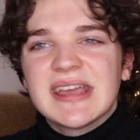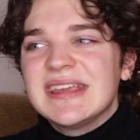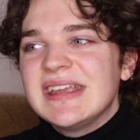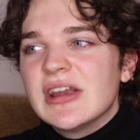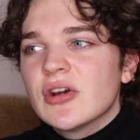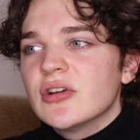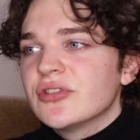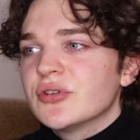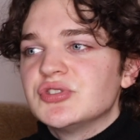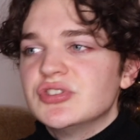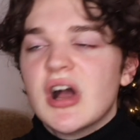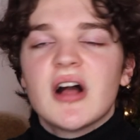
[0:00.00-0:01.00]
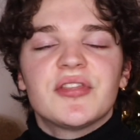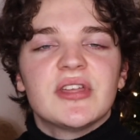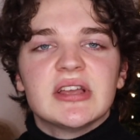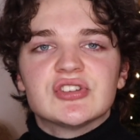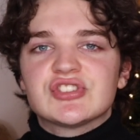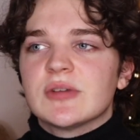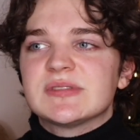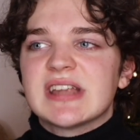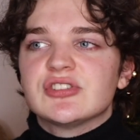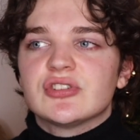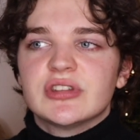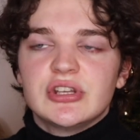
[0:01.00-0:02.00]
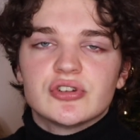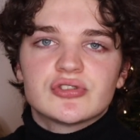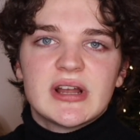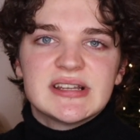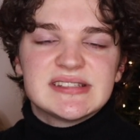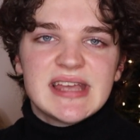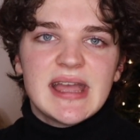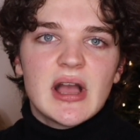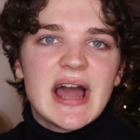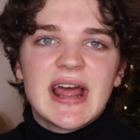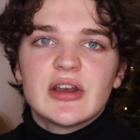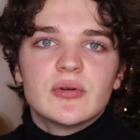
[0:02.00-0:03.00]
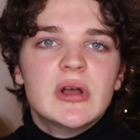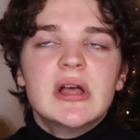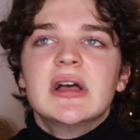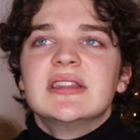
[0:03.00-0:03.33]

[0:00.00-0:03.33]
Here, there's nothing substantial that you're trying to say, and I don't.